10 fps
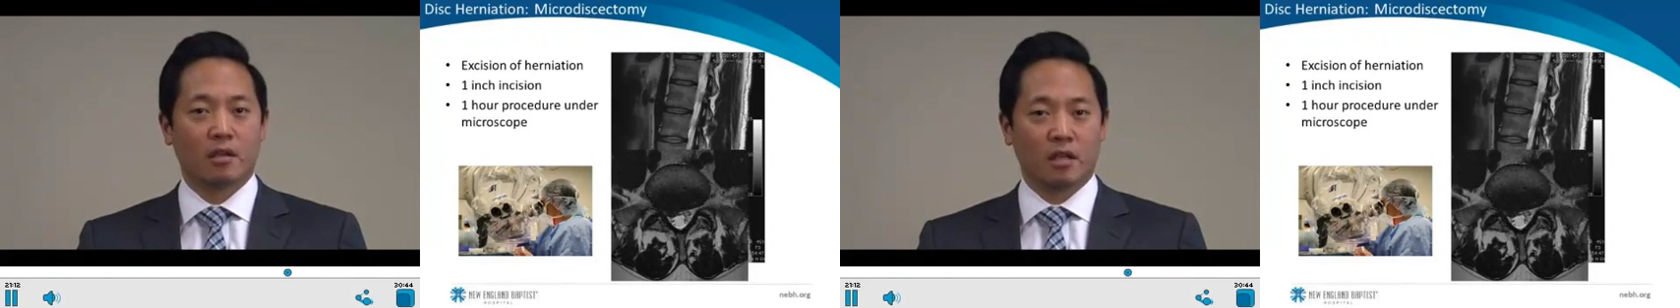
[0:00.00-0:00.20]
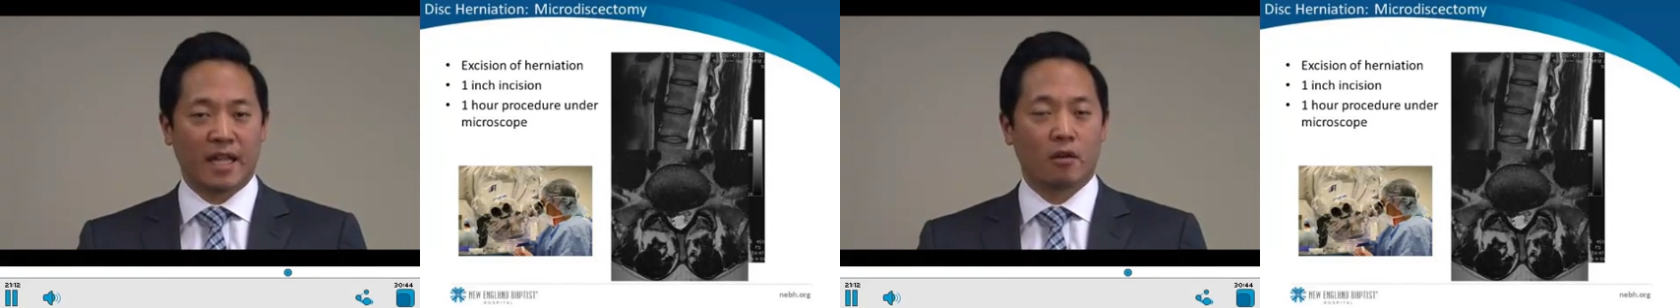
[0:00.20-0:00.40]

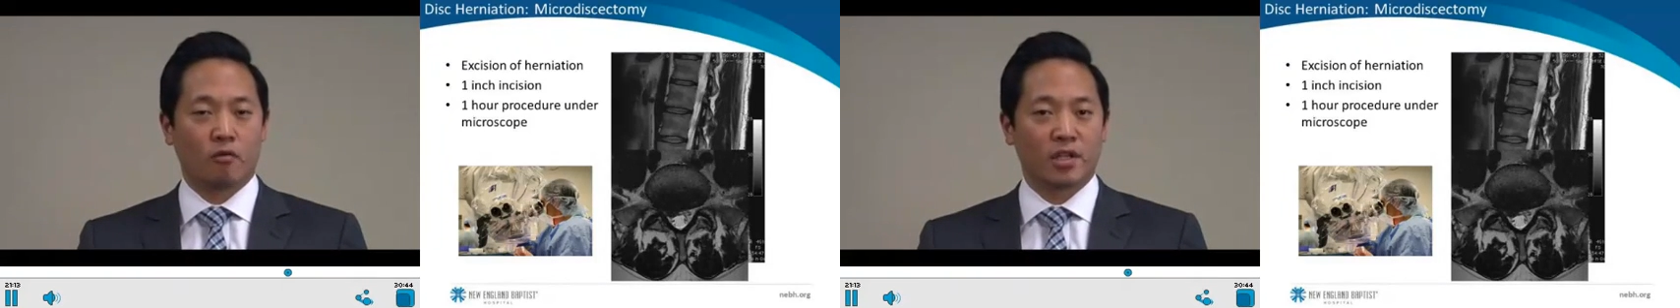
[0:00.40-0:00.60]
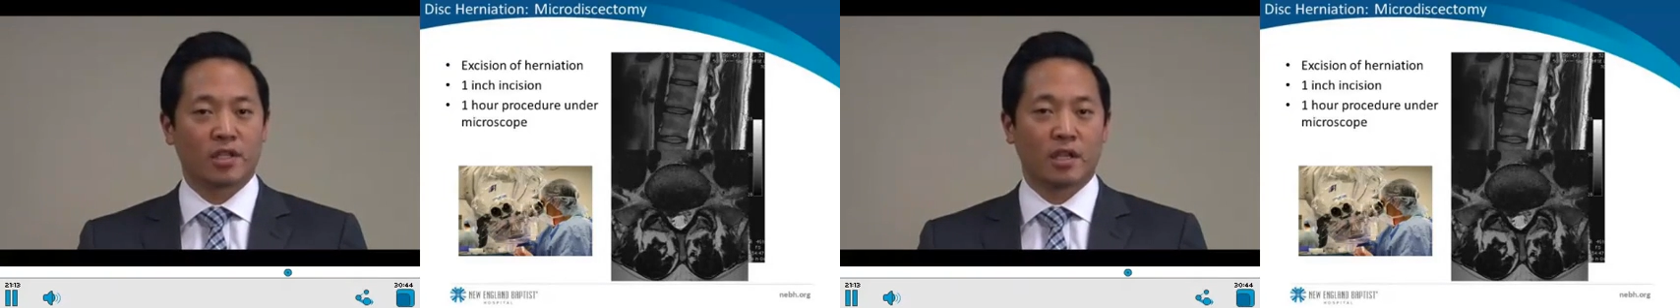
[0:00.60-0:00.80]
the lateral
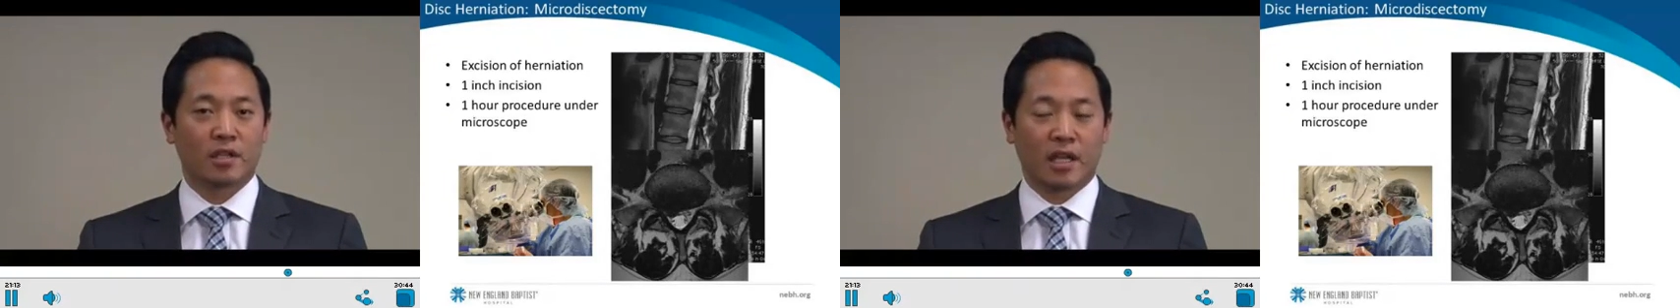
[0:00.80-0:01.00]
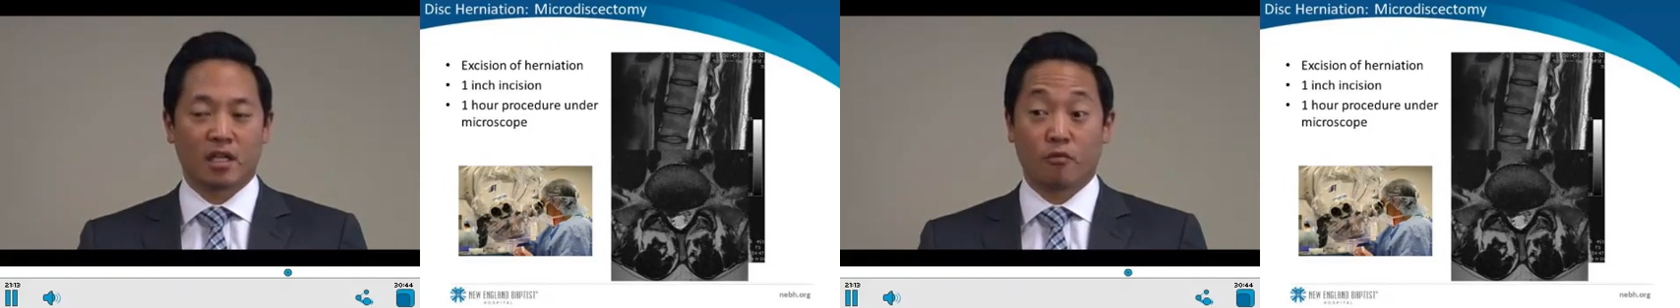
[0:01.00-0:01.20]

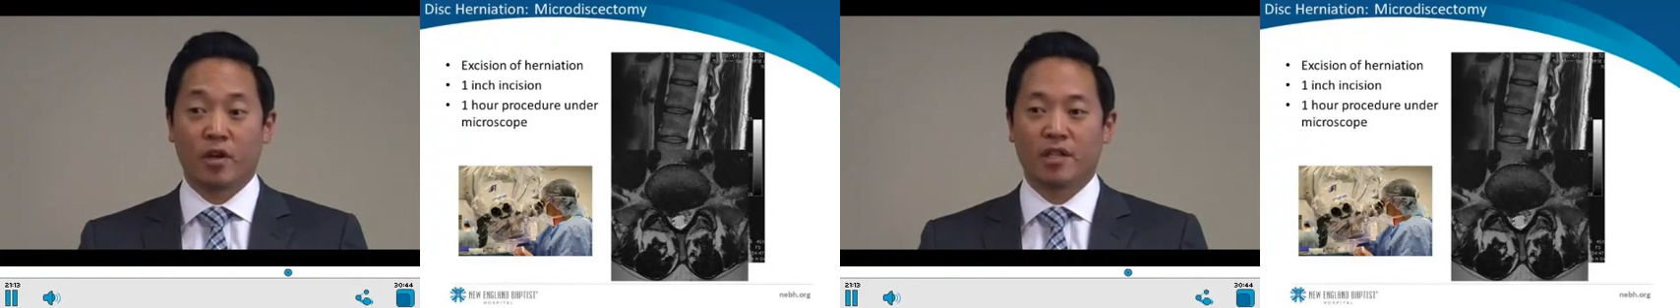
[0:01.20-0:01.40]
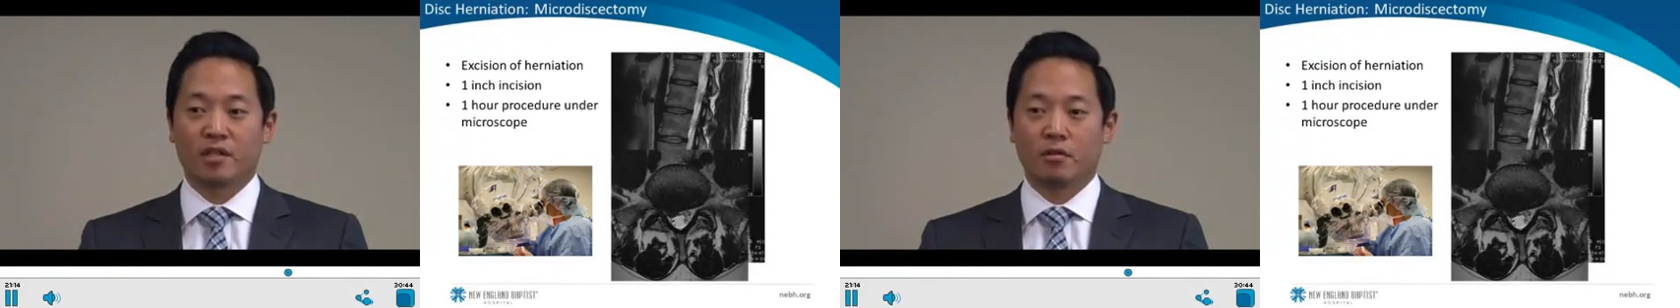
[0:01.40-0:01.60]
recess and
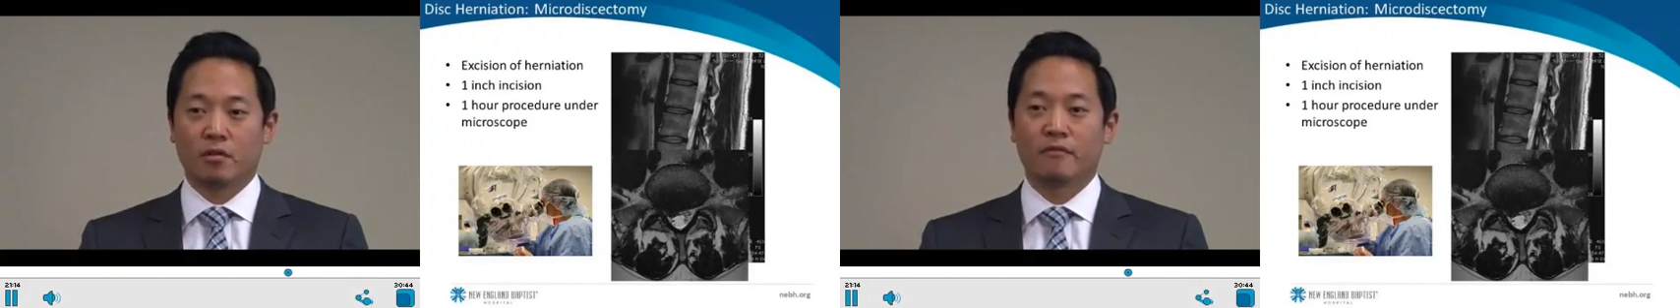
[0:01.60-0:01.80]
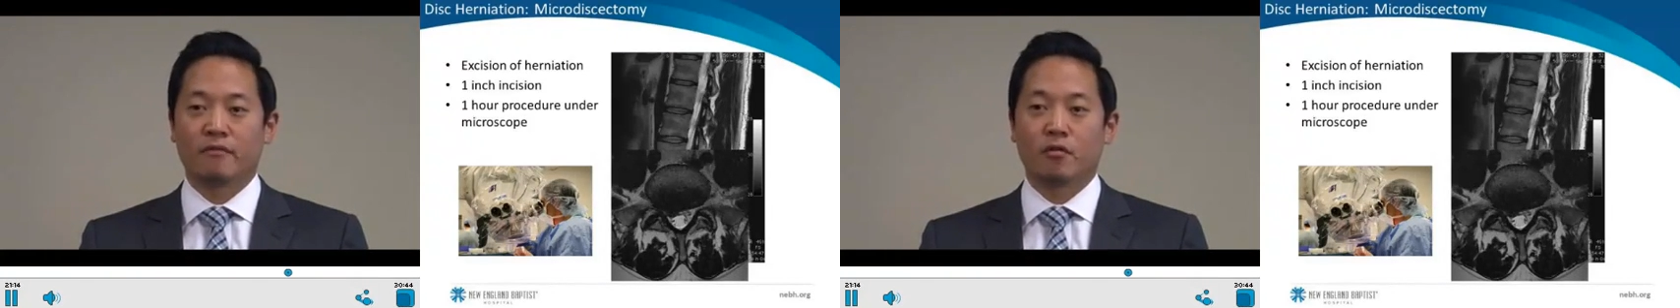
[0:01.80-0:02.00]
compressing the
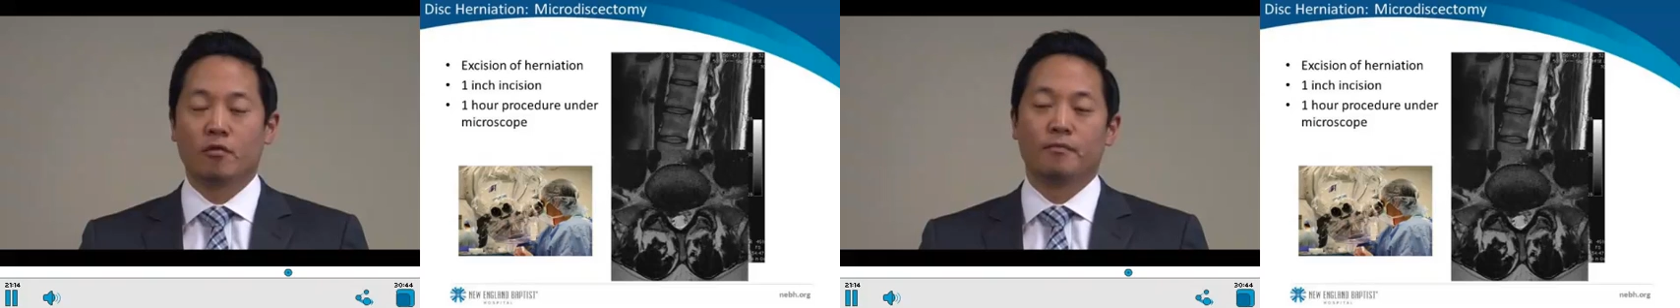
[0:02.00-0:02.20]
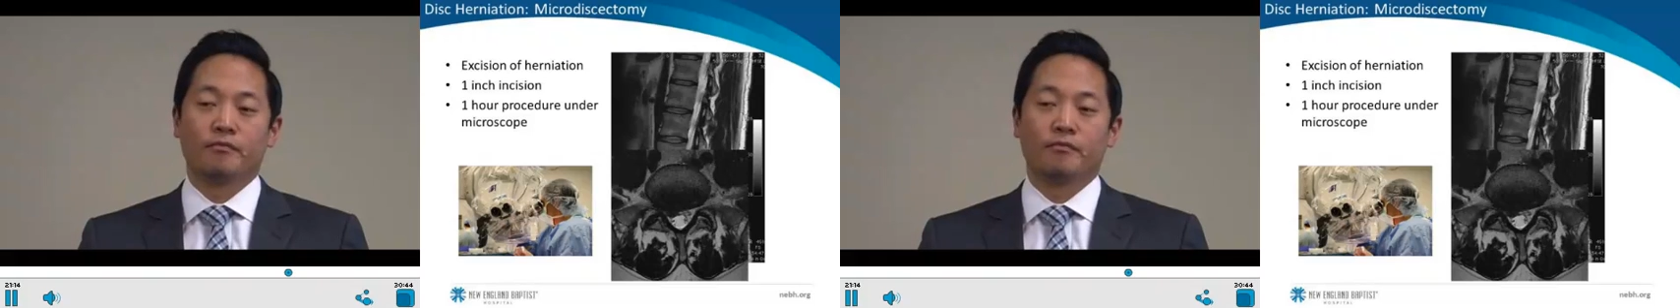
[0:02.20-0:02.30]
nerve root.